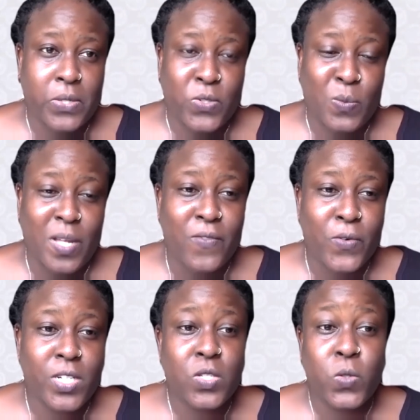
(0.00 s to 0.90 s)
But of
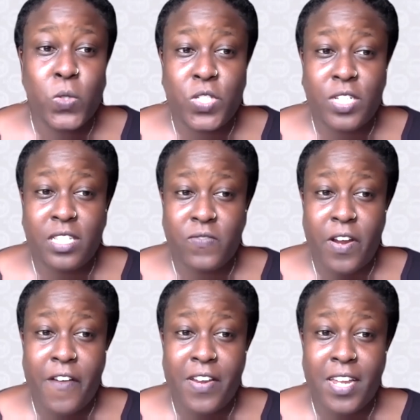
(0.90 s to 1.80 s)
course, coaching is
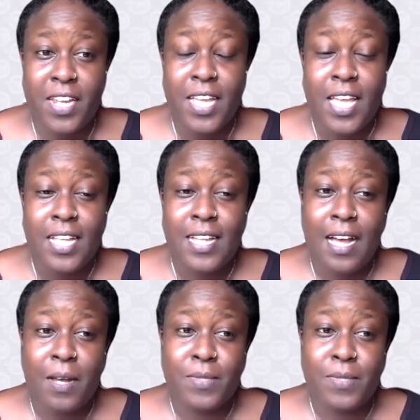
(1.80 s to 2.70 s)
very
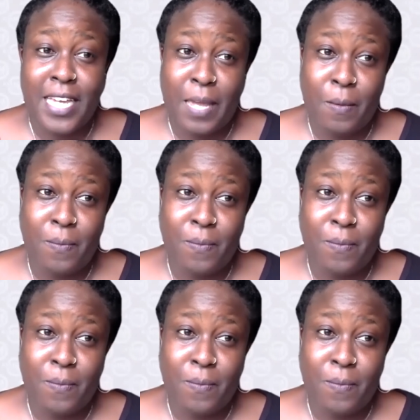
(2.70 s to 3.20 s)
time